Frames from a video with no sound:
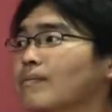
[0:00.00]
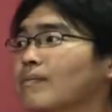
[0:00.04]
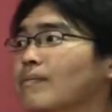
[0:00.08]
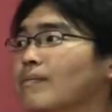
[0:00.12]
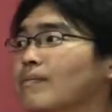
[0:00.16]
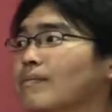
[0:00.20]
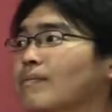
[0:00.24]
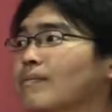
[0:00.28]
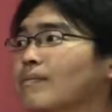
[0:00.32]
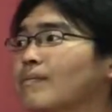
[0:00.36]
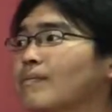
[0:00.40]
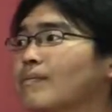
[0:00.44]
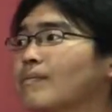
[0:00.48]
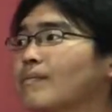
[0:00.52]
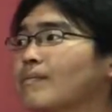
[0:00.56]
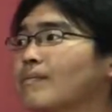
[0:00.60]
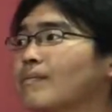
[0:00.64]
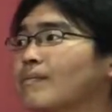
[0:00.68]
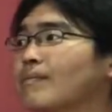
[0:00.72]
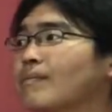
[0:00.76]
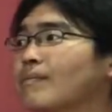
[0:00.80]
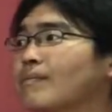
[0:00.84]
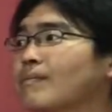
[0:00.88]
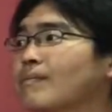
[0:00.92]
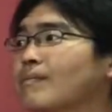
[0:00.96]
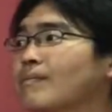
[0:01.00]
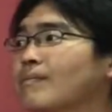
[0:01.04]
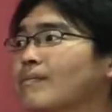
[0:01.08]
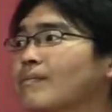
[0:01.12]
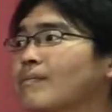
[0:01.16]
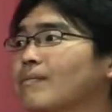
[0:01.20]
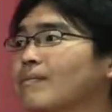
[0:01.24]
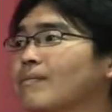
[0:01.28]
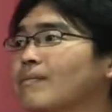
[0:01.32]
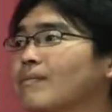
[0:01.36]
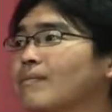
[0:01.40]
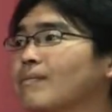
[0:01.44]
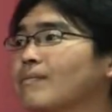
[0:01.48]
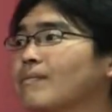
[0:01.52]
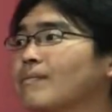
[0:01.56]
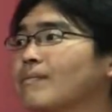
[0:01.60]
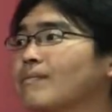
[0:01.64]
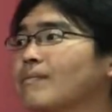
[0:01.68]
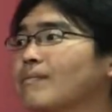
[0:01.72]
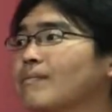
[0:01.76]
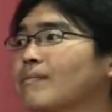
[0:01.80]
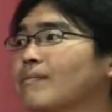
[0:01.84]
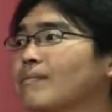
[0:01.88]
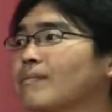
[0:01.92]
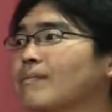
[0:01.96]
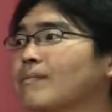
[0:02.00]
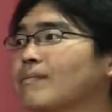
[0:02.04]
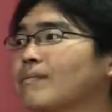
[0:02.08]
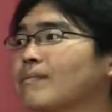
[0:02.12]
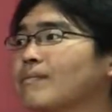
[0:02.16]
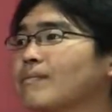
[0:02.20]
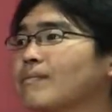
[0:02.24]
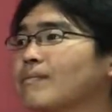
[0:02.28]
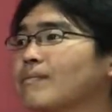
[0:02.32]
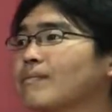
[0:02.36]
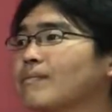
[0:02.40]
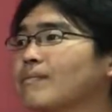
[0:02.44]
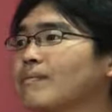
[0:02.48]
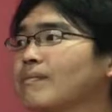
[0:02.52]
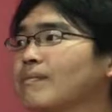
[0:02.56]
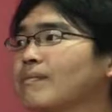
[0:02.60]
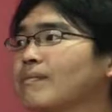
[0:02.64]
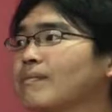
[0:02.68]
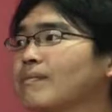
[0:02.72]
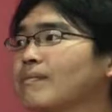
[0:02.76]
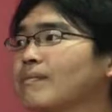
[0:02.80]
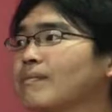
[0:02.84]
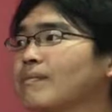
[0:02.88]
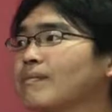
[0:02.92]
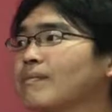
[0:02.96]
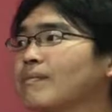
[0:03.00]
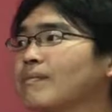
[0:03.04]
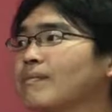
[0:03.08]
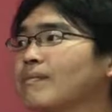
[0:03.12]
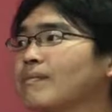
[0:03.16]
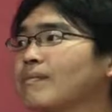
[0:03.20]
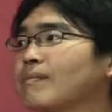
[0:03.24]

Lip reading: No words are spoken by the person on screen.